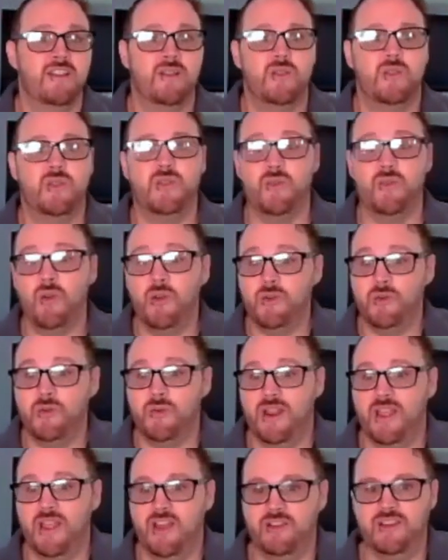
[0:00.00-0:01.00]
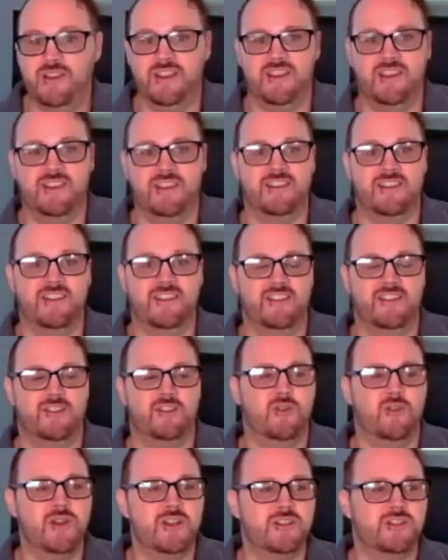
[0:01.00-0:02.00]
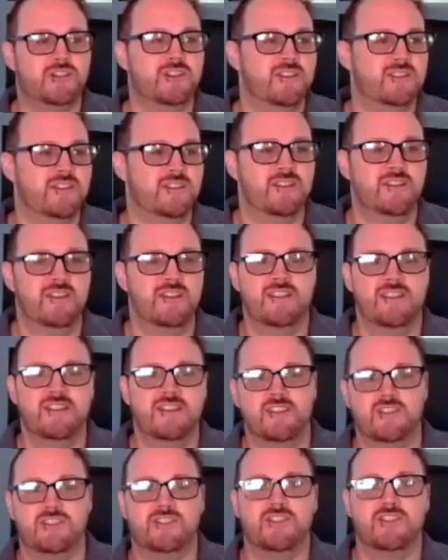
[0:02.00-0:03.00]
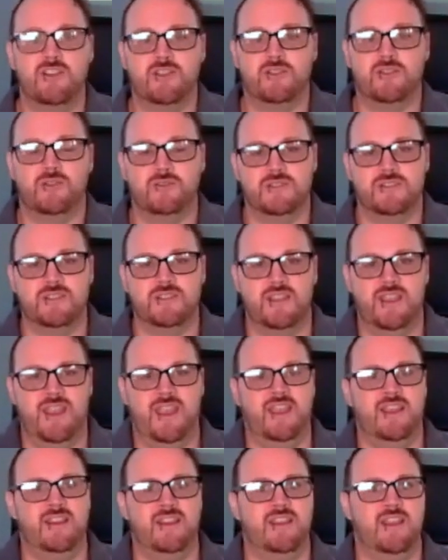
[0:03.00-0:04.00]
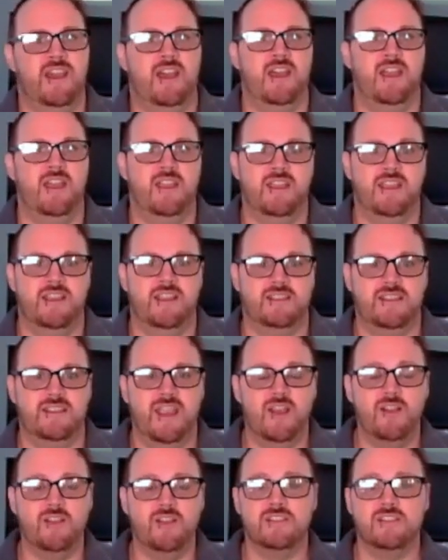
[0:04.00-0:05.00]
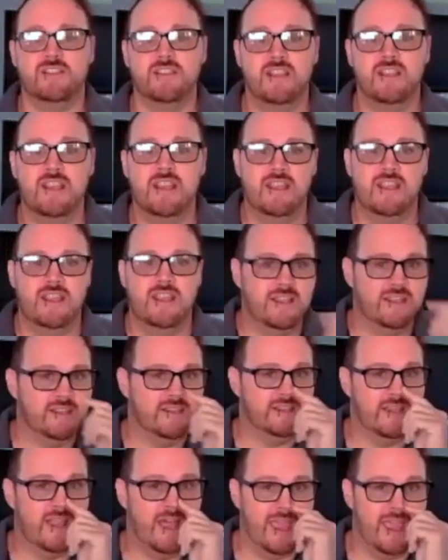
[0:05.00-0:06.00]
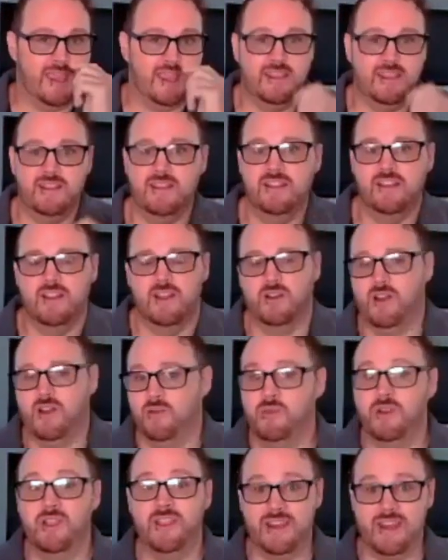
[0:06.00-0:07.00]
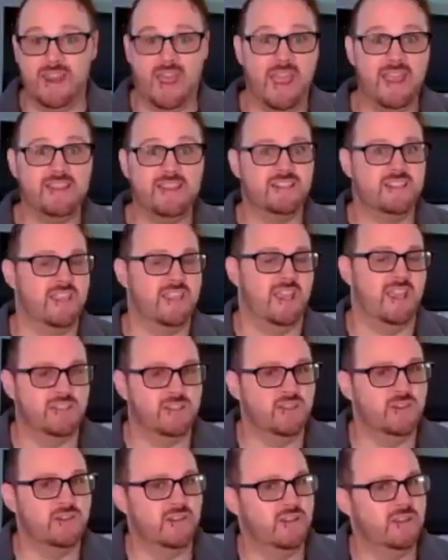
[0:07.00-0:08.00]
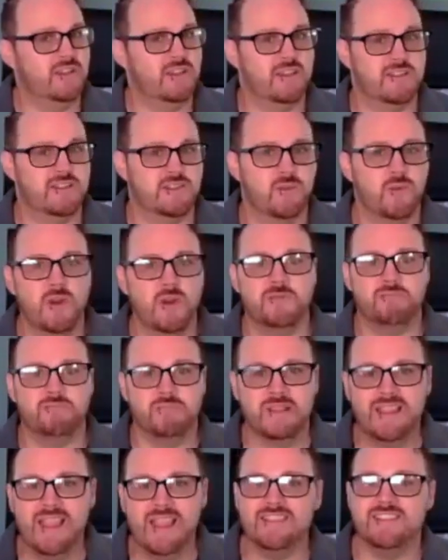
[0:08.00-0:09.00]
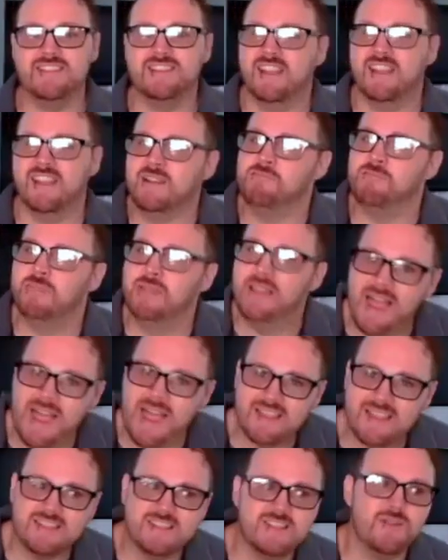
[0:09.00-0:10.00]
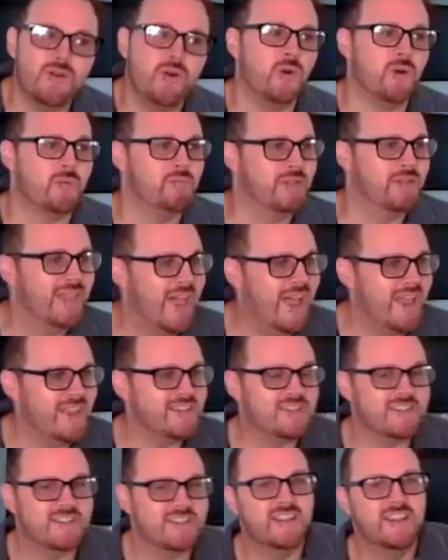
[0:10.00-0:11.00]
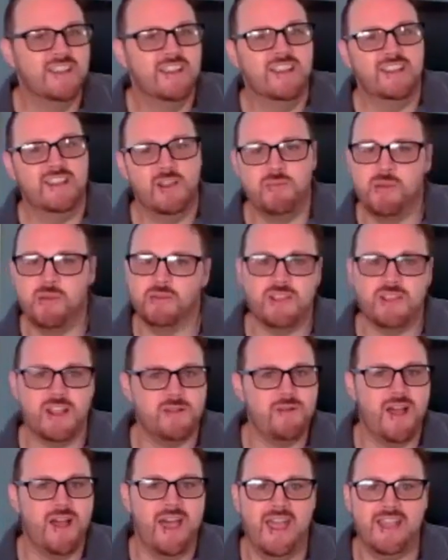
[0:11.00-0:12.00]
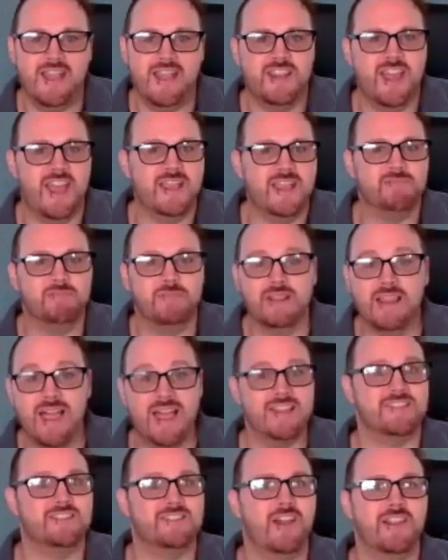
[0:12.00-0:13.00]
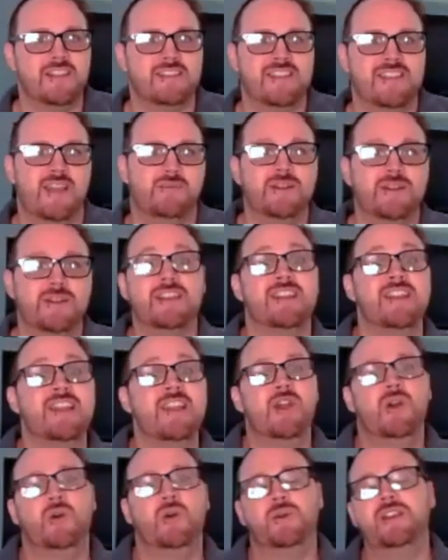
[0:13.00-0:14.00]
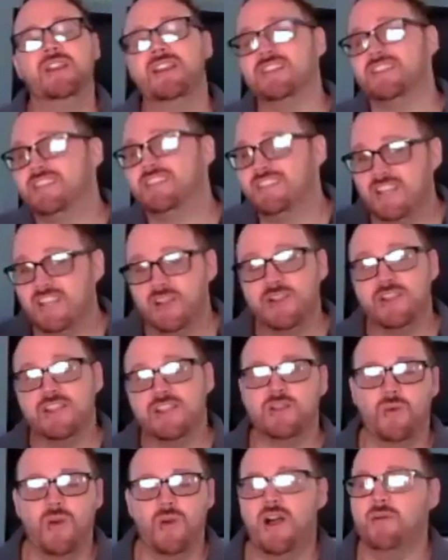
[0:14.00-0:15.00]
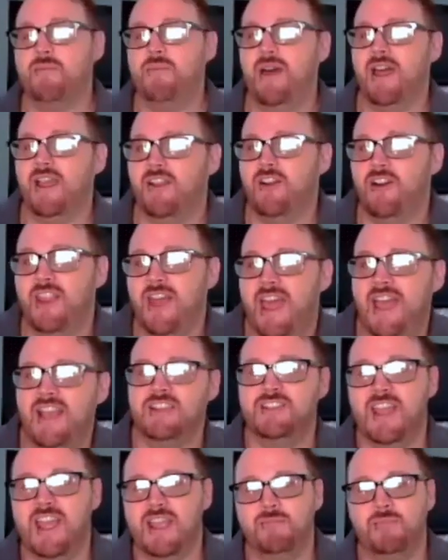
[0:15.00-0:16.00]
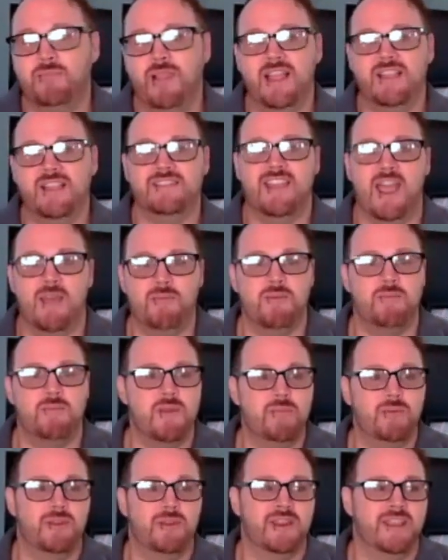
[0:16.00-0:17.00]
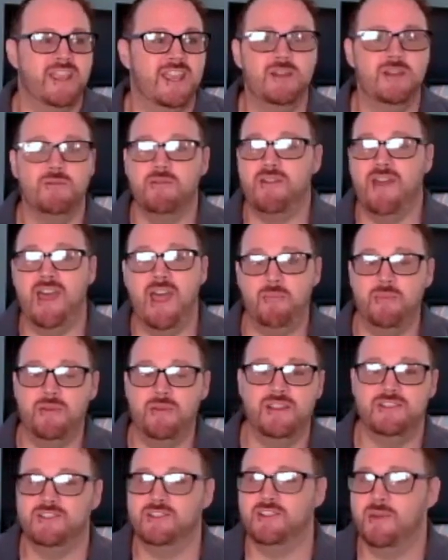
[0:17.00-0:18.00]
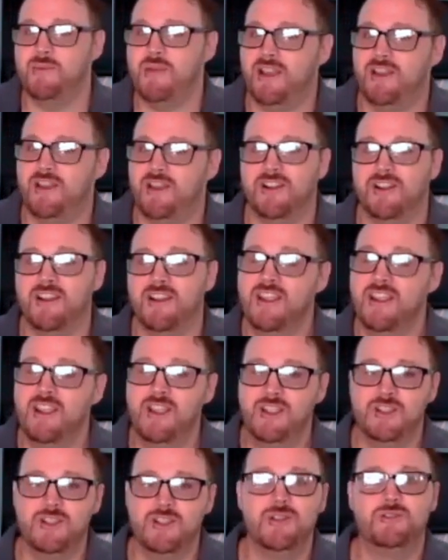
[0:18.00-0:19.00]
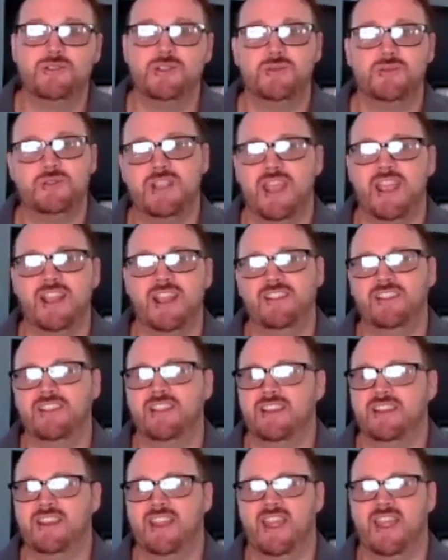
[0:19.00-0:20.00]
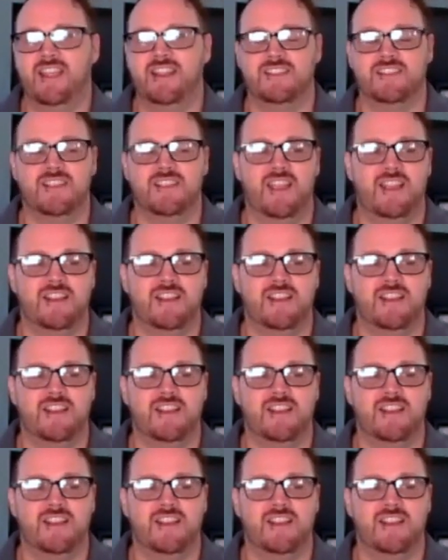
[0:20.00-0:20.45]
thrown around in Christian circles, and it sounds like, a really nice thing. So it's the word blessing, bless or blessed. People talk about hashtag blessed all the time. We did a series a while back called hashtag blessed, happy people in the kingdom of happiness. You can go back on our YouTube channel and